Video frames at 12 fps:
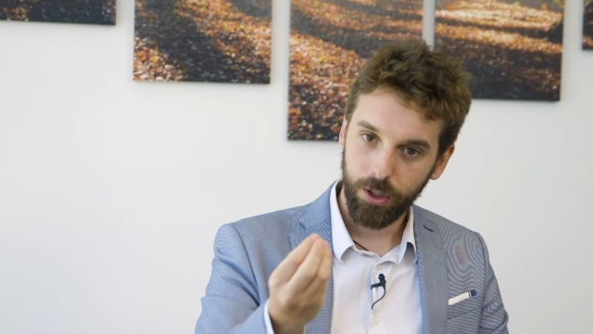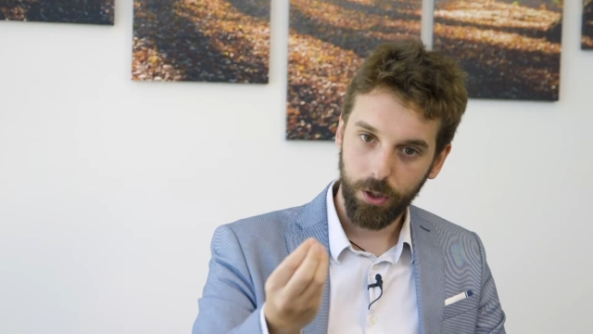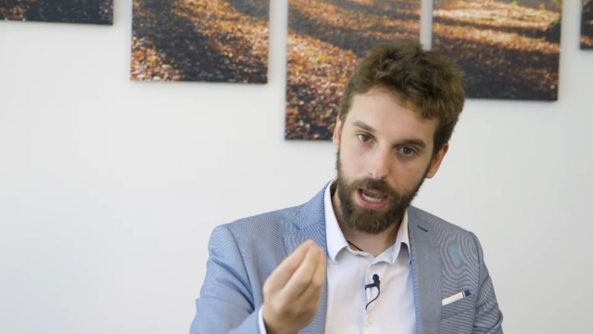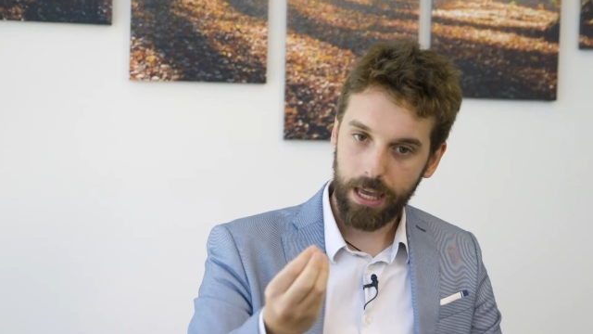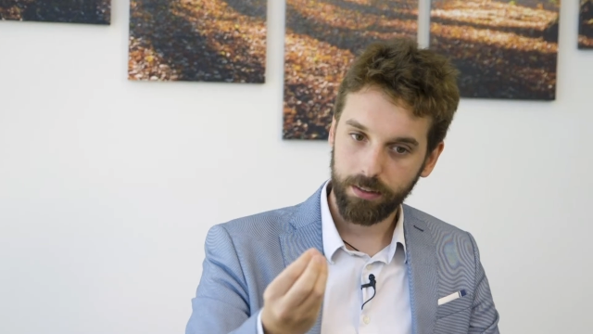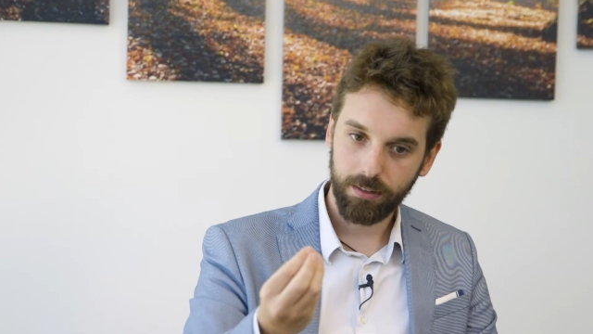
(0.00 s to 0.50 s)

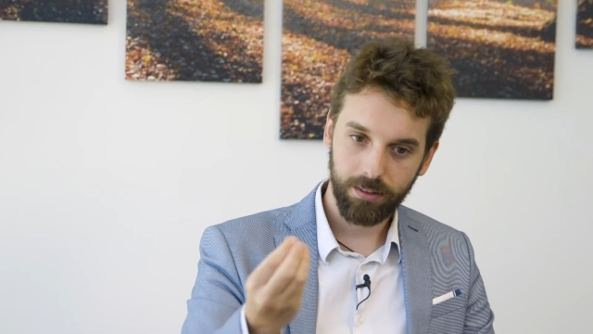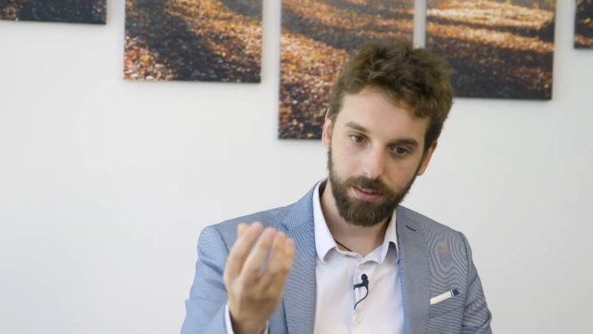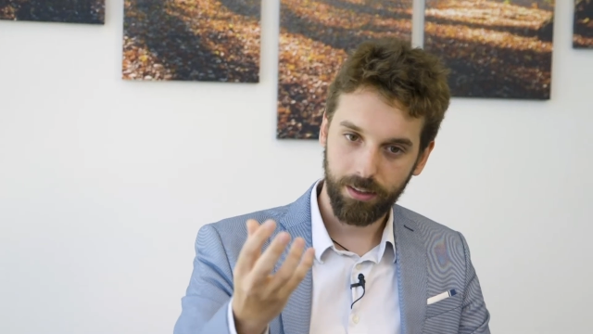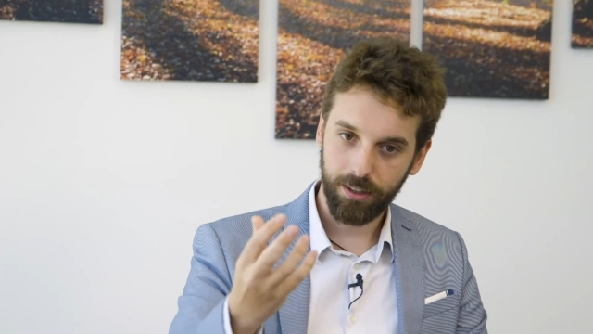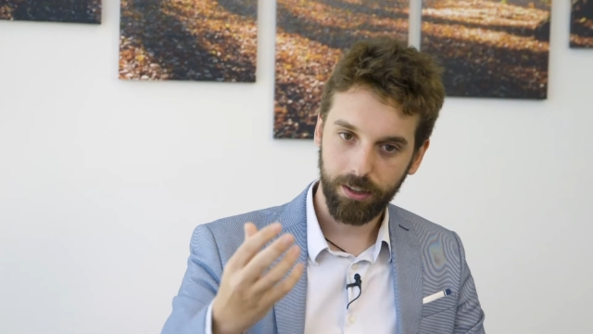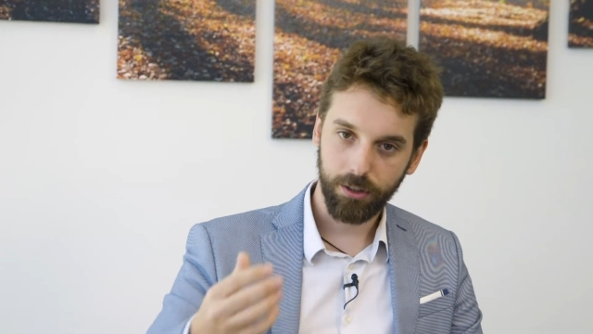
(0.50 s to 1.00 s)
who has
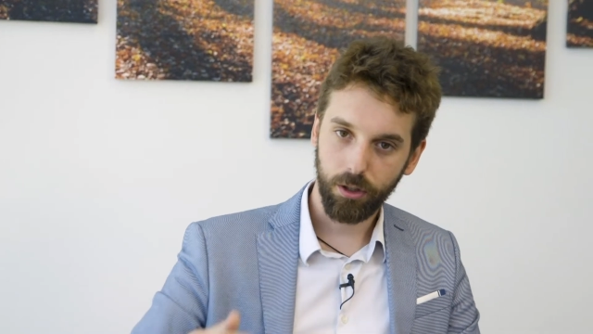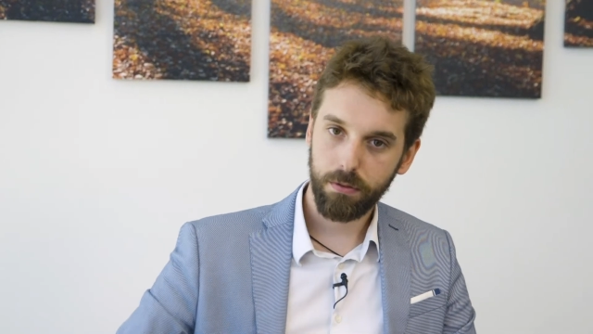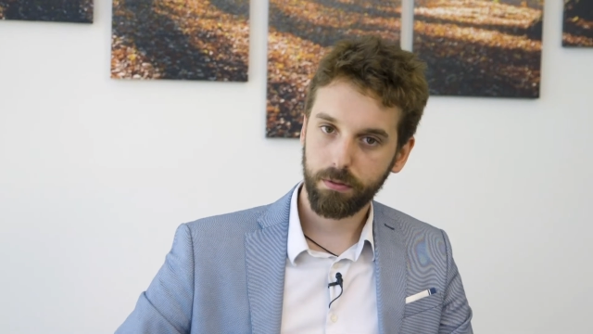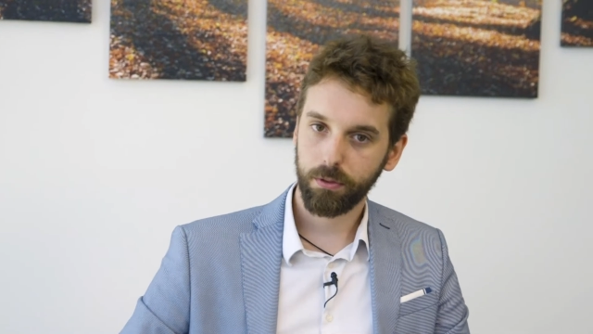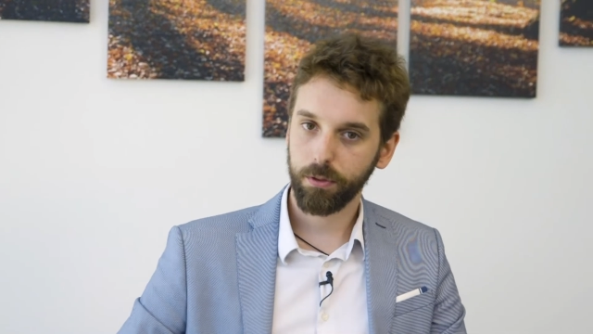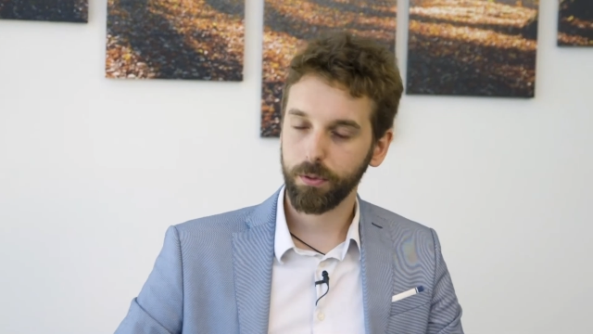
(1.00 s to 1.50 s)
gone
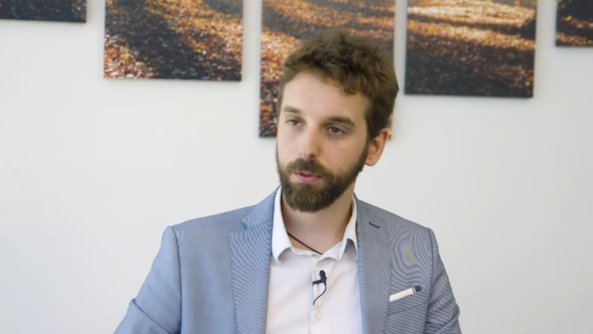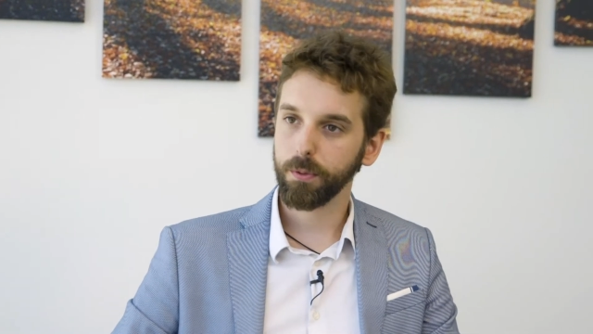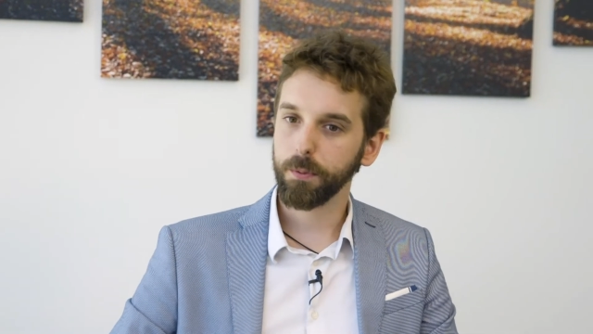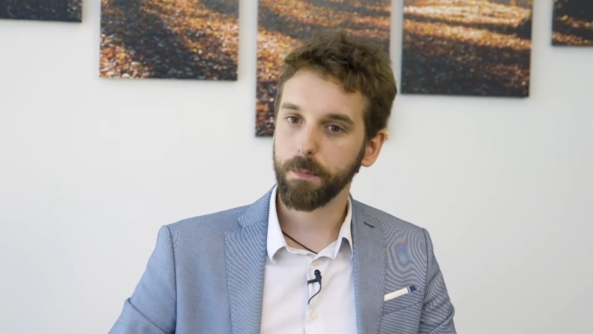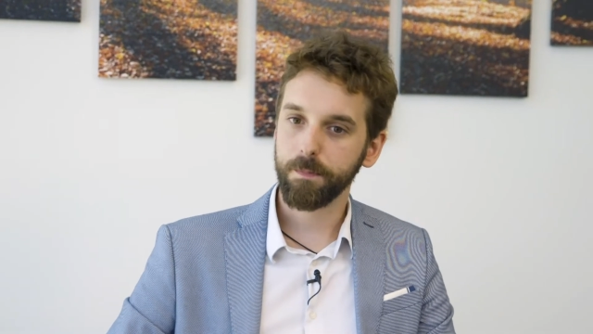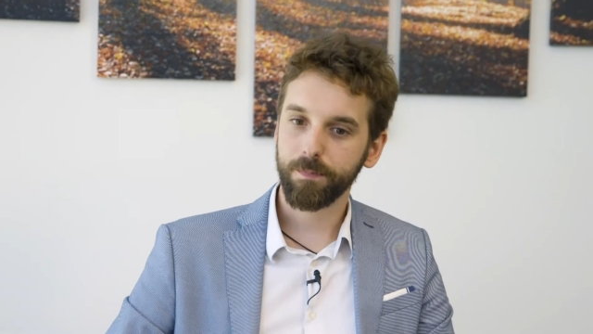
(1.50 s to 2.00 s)

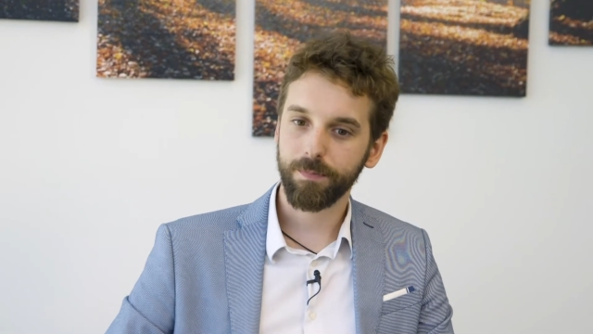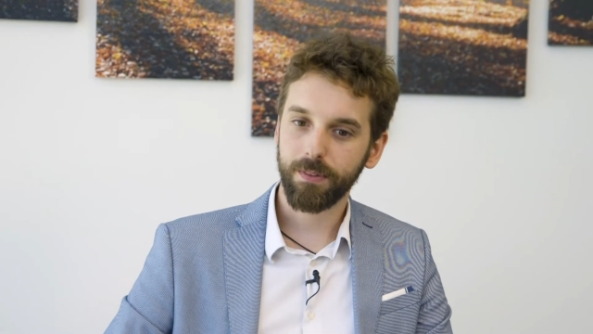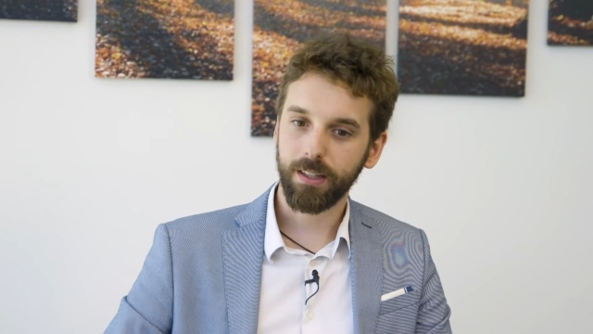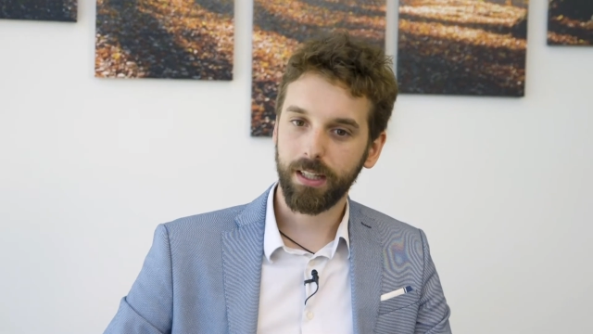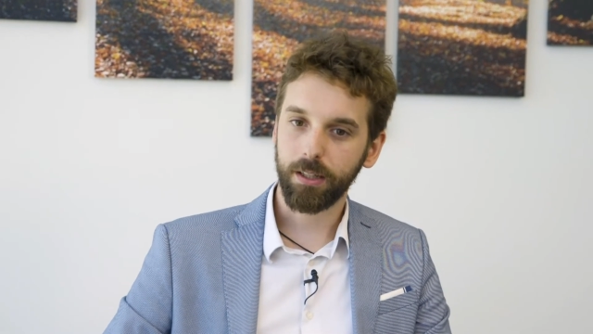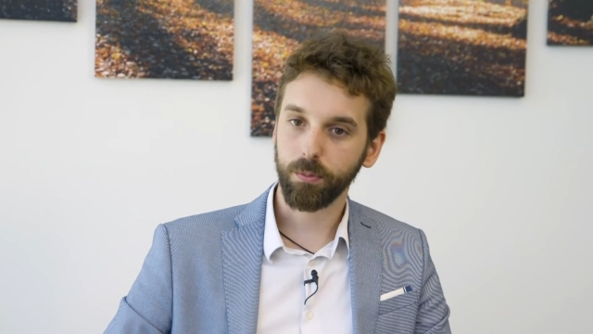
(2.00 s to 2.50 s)
through
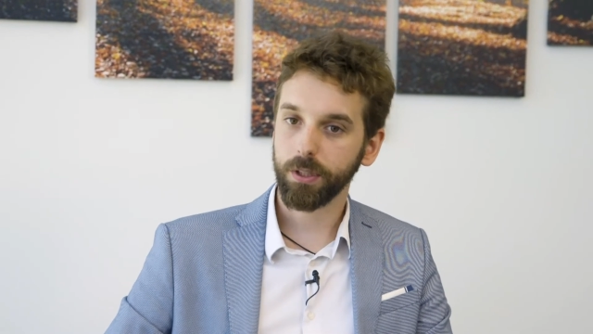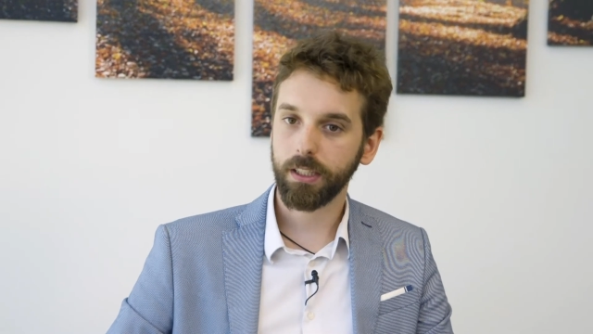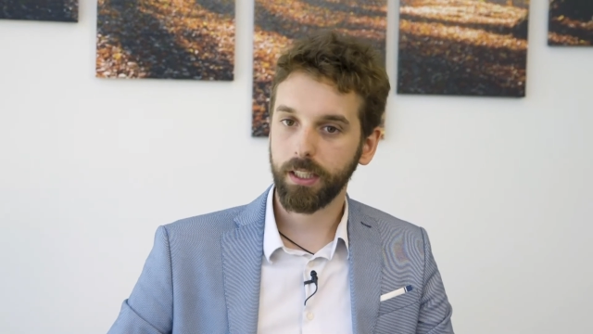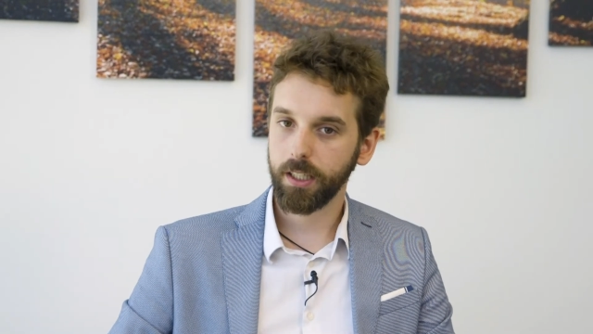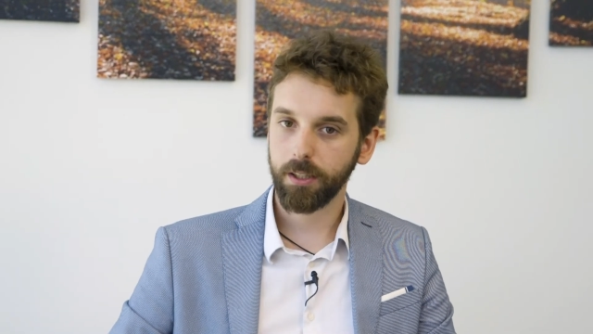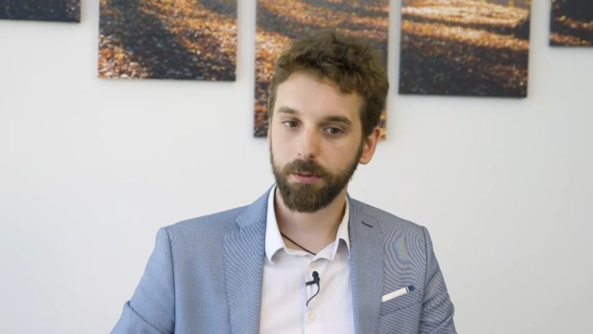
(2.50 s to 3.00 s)
a
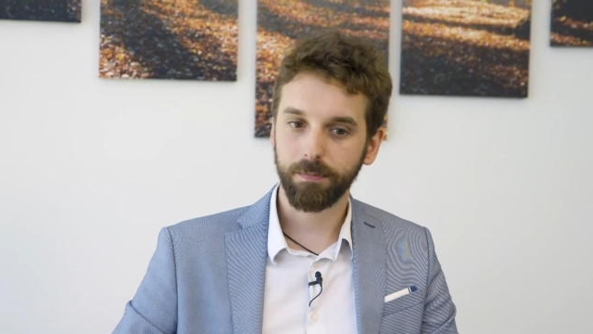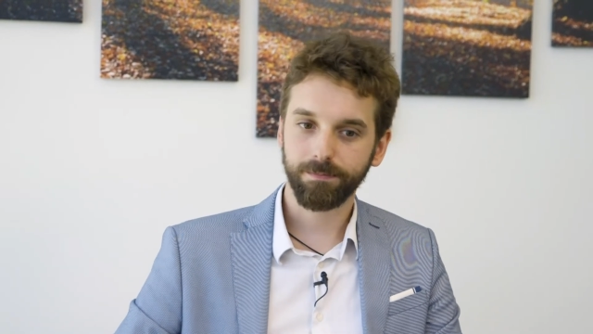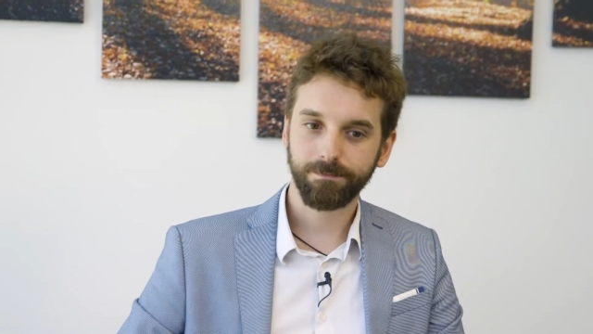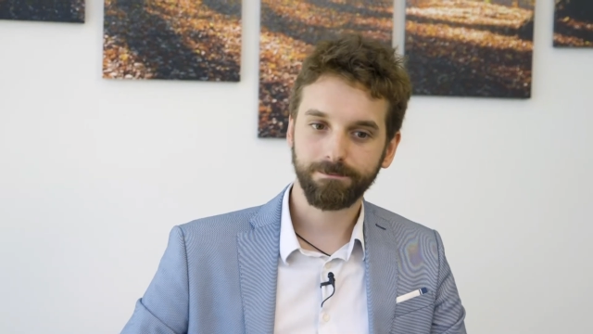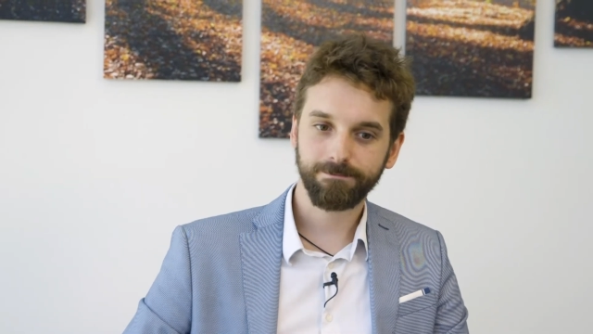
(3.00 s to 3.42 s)
really